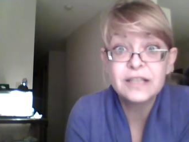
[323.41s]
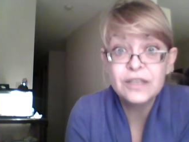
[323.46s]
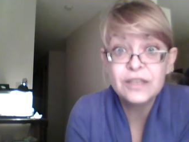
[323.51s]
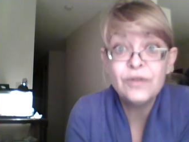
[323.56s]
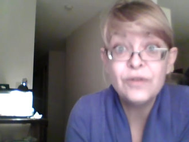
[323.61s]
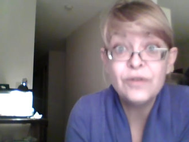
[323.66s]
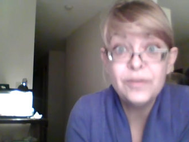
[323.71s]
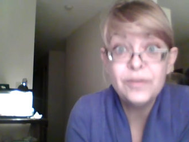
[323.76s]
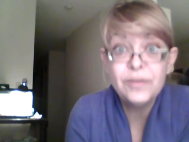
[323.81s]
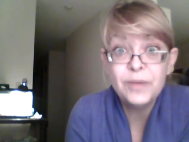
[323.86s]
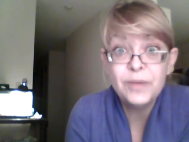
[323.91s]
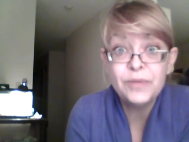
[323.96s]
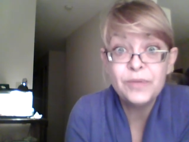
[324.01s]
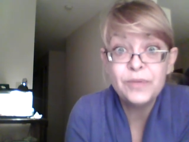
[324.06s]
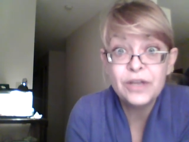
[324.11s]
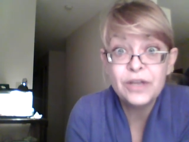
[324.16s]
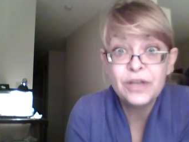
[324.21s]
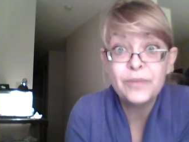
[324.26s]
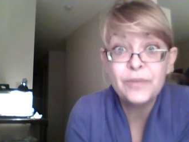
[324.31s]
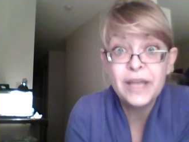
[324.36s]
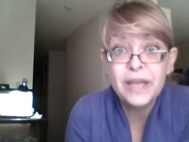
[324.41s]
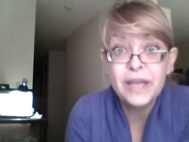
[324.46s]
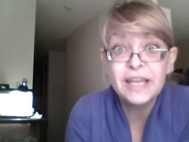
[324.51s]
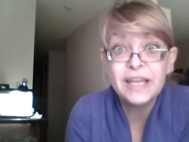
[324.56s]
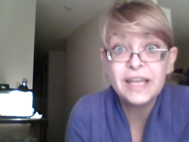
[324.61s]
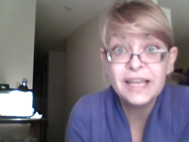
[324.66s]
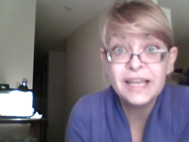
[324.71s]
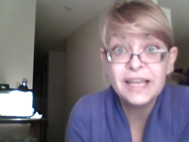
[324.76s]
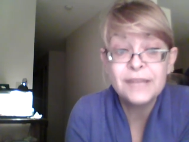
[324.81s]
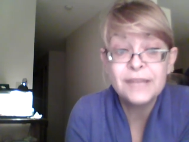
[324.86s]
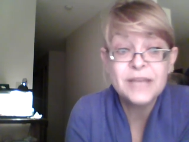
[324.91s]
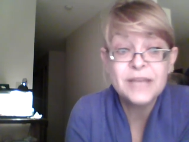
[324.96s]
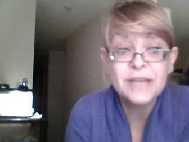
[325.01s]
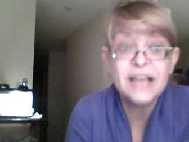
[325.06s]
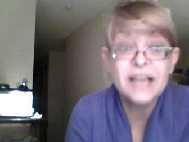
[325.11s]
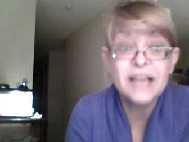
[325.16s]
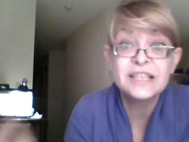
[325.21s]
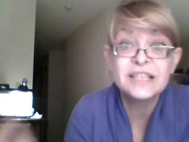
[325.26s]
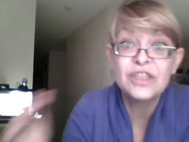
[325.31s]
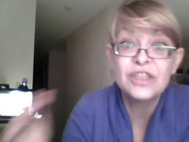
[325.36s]
The only people that are paying income
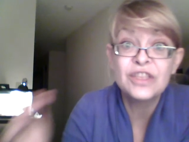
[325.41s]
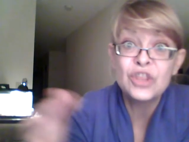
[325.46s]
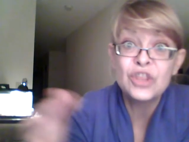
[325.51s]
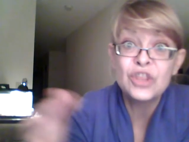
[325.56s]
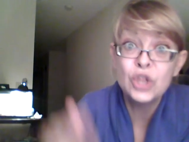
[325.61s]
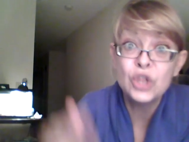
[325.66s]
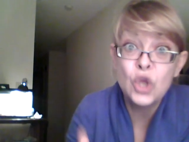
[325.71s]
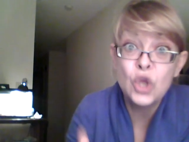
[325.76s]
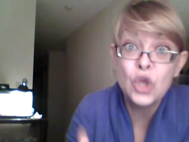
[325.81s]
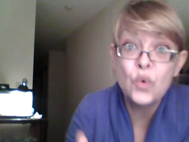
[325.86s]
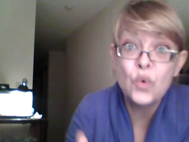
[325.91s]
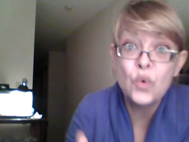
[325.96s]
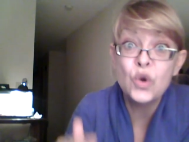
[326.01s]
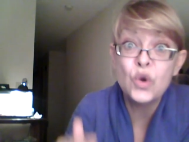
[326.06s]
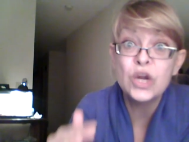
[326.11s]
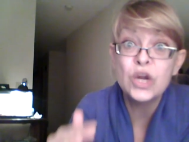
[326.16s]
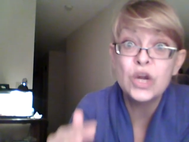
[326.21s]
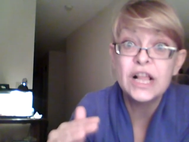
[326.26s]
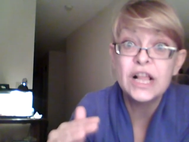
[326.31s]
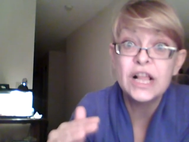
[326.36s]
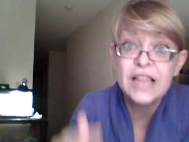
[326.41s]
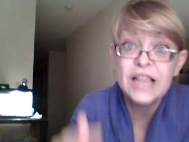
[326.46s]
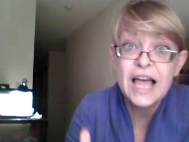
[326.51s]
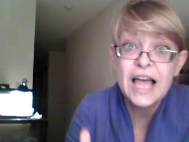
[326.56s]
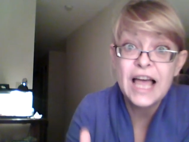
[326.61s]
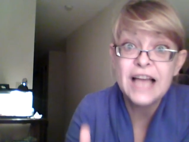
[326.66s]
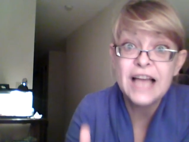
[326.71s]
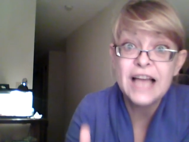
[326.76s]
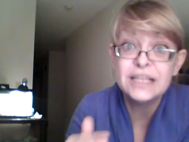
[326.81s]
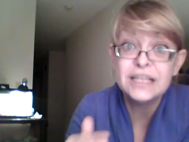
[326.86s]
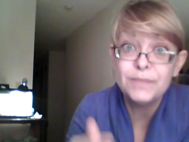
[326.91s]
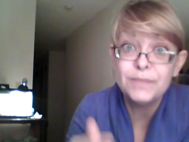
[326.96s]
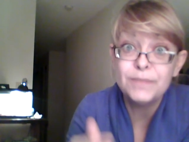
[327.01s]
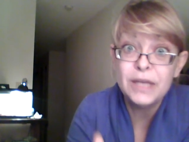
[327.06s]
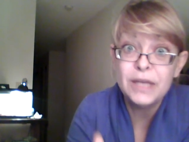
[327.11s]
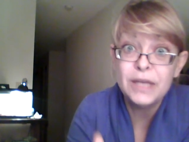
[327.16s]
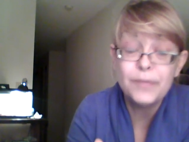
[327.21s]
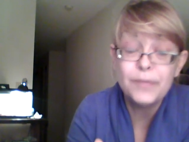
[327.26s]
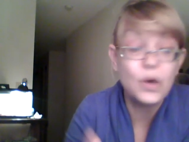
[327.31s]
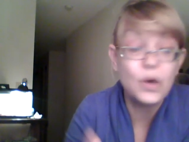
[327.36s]
tax are the lower class
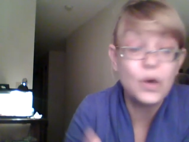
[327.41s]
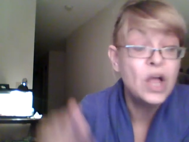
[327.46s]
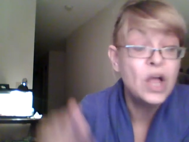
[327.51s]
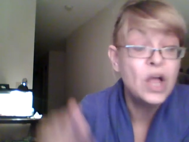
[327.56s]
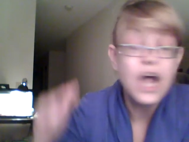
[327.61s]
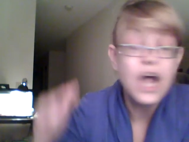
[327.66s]
people.